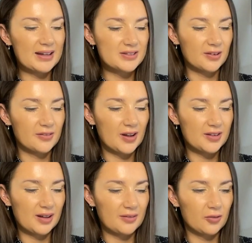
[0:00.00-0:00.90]
to
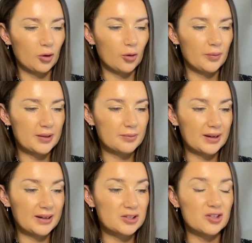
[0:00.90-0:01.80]
reverse that form then.
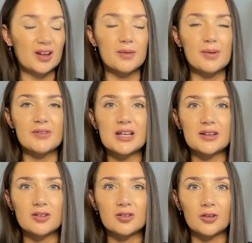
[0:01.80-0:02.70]
But as you say, I mean,
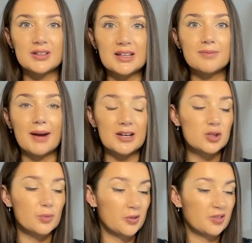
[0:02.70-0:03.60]
Vitesse Son did manage
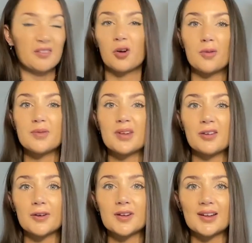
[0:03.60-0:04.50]
to boost that form
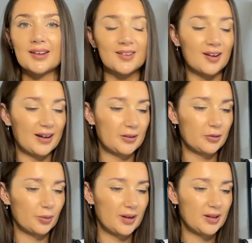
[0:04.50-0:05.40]
himself in his next start,
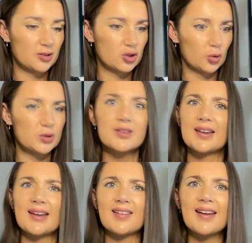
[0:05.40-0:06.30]
hence why he's as short as
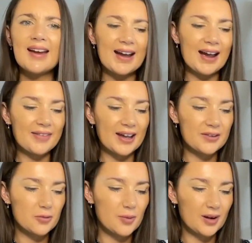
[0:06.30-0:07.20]
he is at the head
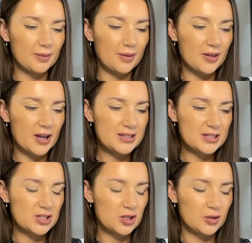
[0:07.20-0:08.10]
of the market at
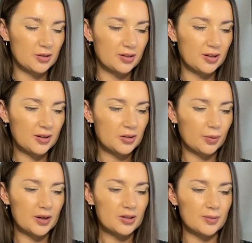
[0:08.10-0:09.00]
13-2. Looks a nice
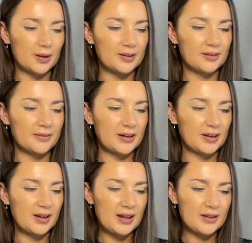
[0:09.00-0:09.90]
price about Nick
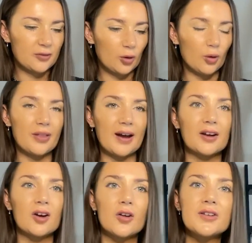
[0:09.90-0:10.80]
Vedder for
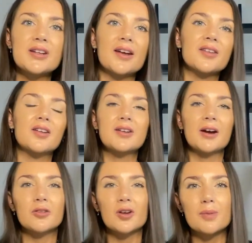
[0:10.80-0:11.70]
that contest. So
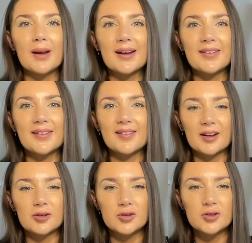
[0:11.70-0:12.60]
Daryl's going to play in this,
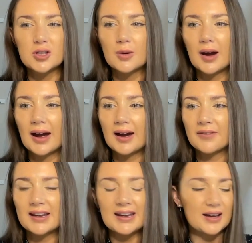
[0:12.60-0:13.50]
Andrew. Do you have
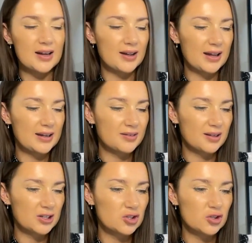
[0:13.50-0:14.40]
any
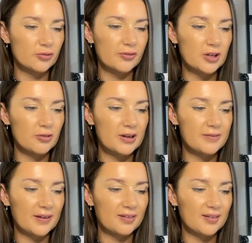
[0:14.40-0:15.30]
selections you really
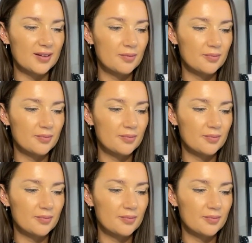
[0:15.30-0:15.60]
fancy?